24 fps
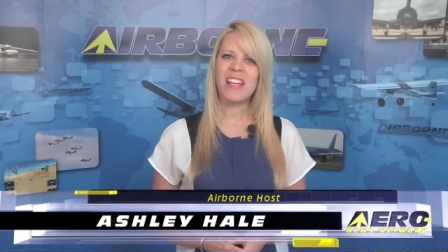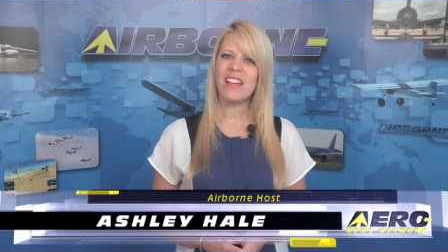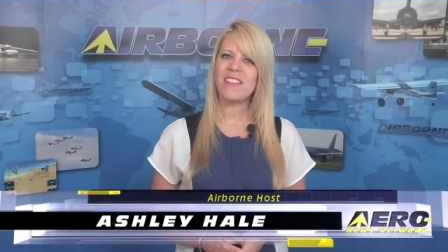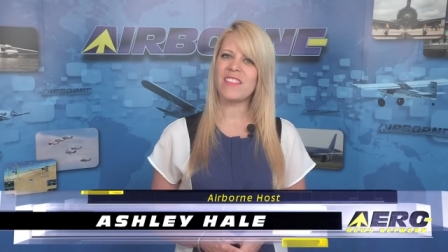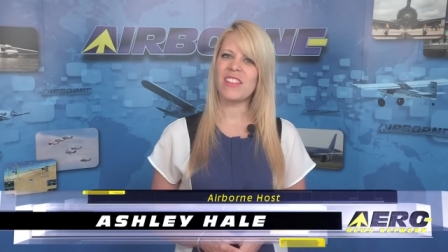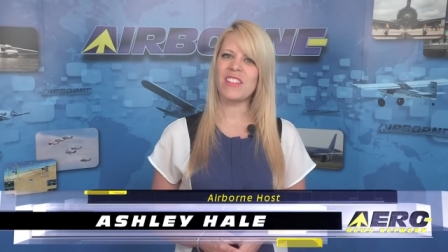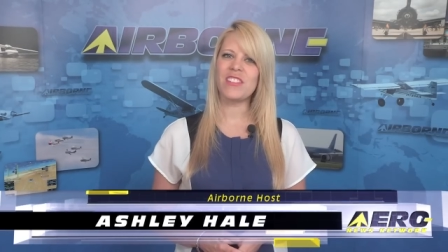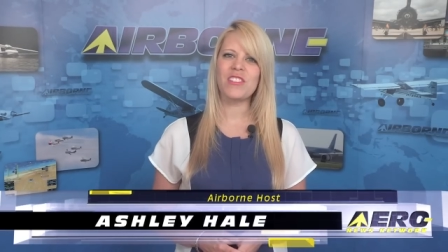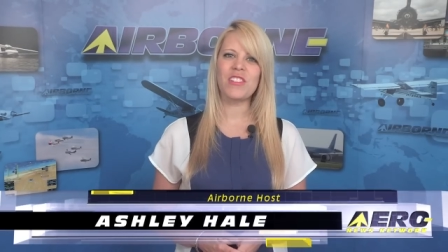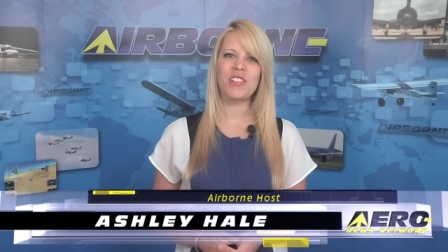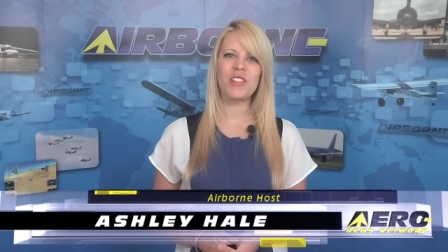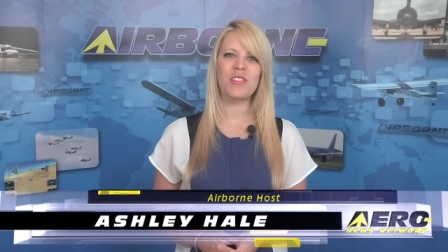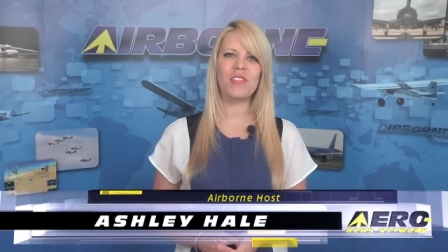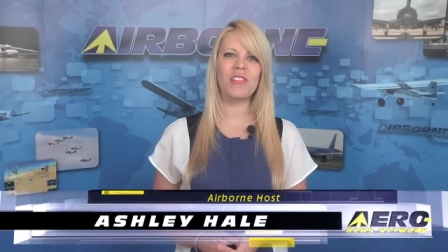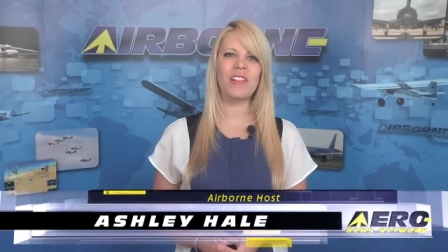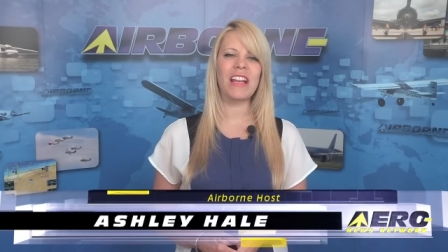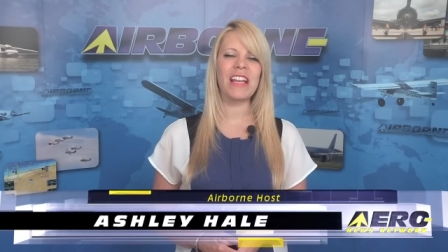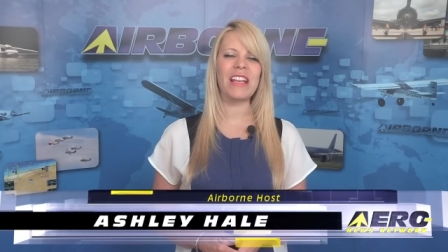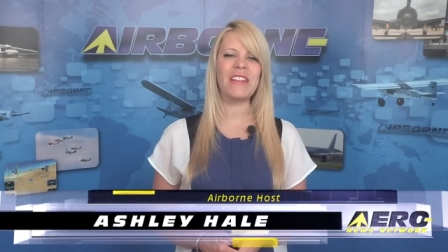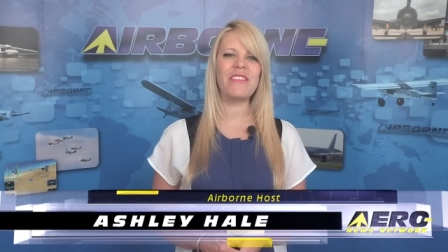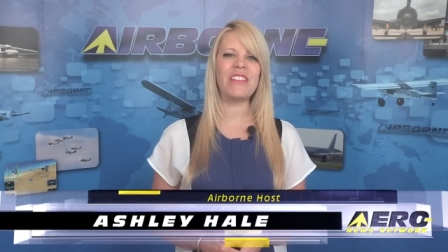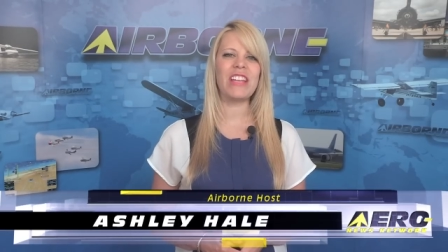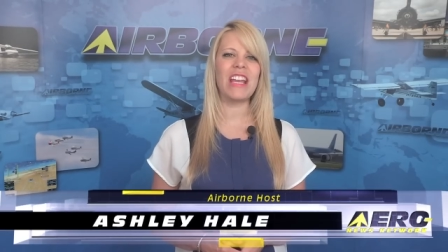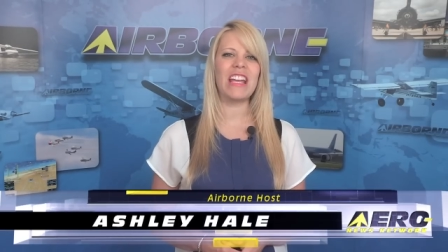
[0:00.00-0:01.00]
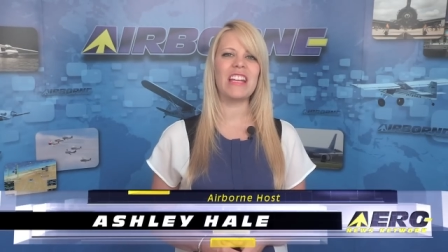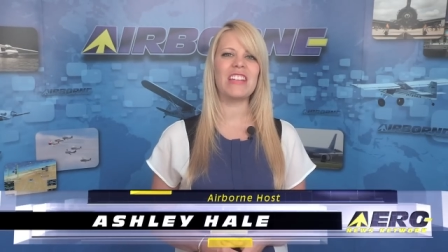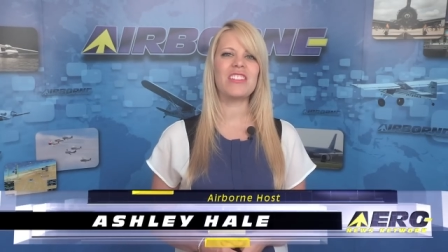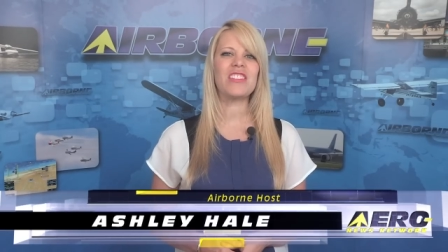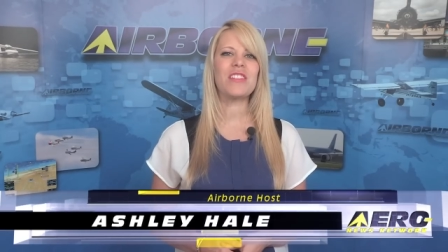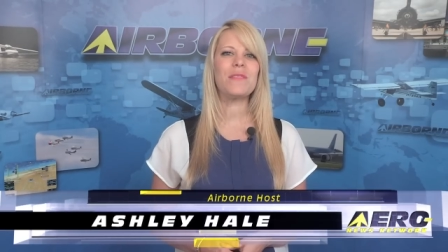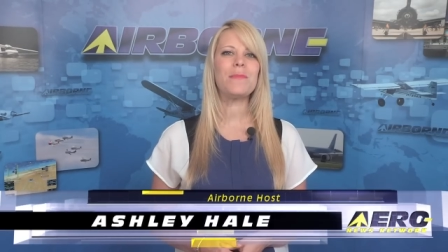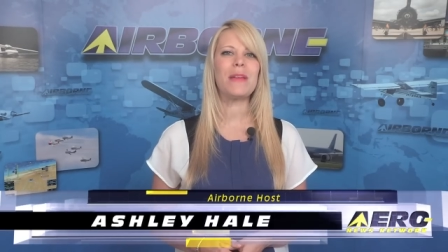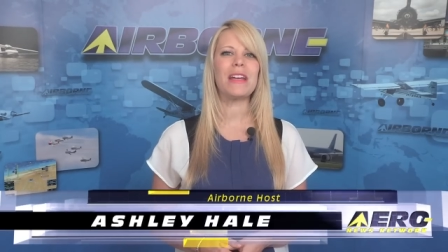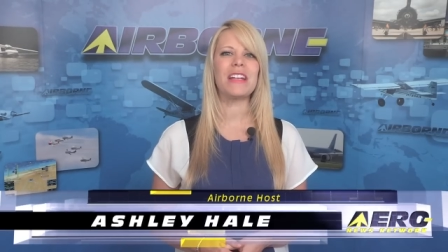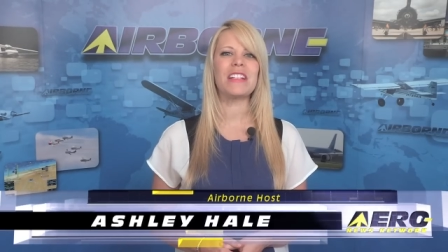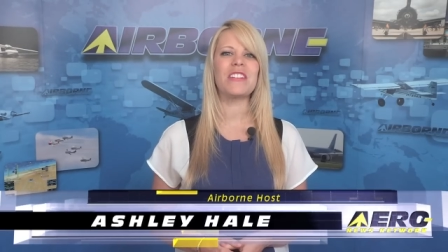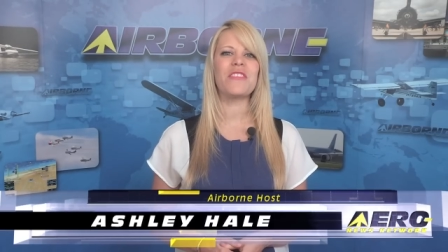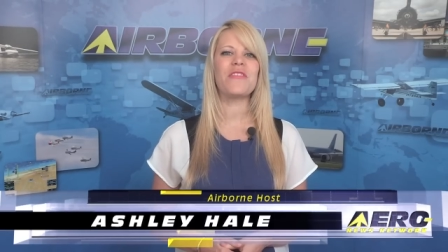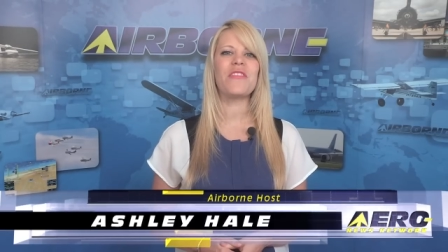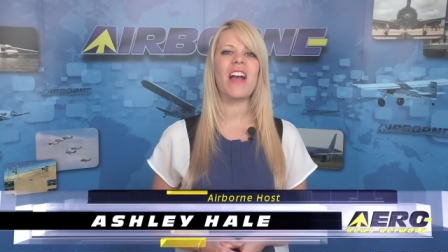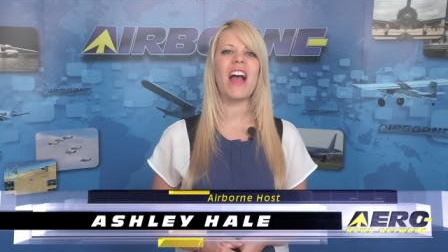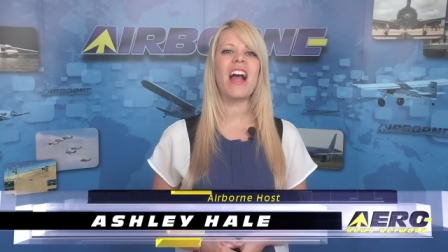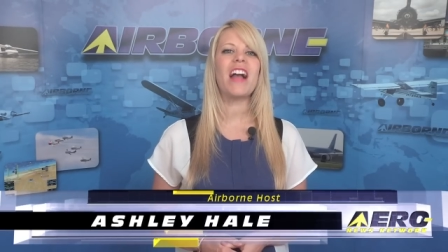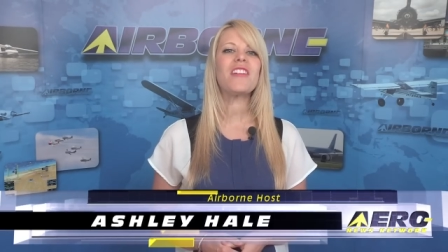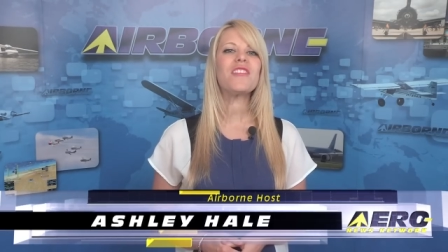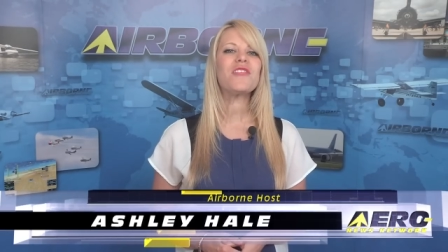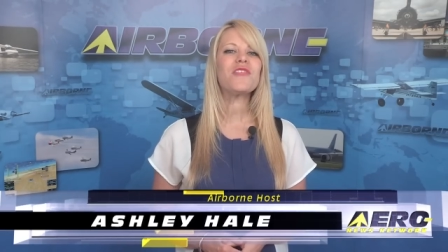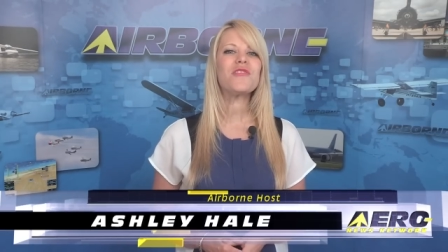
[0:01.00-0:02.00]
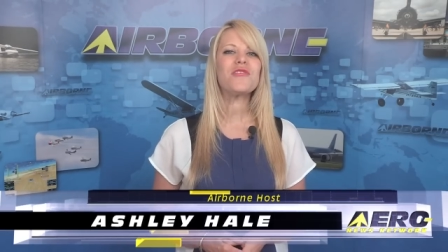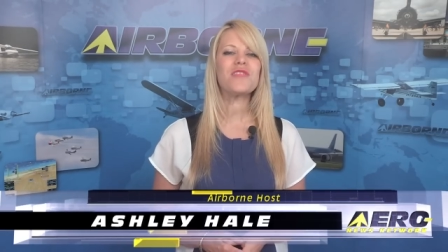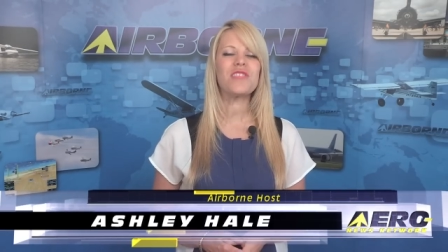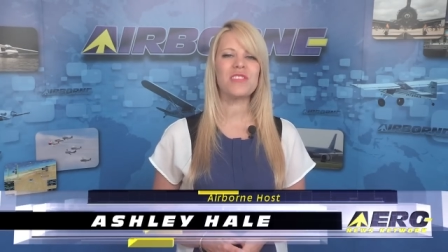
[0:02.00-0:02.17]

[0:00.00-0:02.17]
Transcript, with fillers: The General Aviation Manufacturers